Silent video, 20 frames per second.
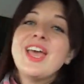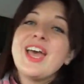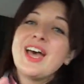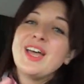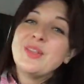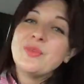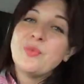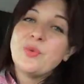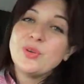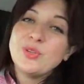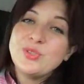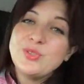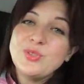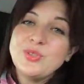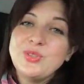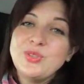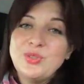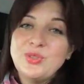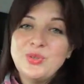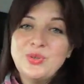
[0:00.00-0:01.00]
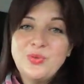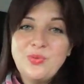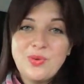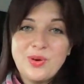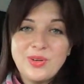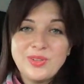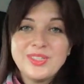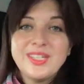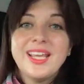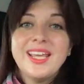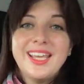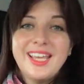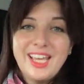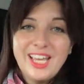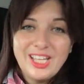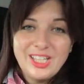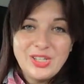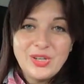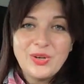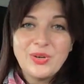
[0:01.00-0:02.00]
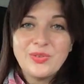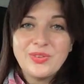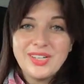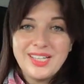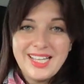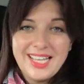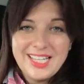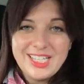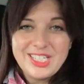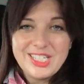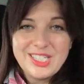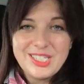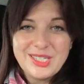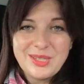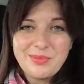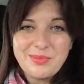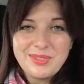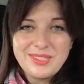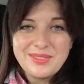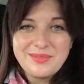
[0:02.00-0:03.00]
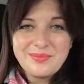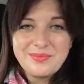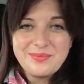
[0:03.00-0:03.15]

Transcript: and what do you want in your relationships.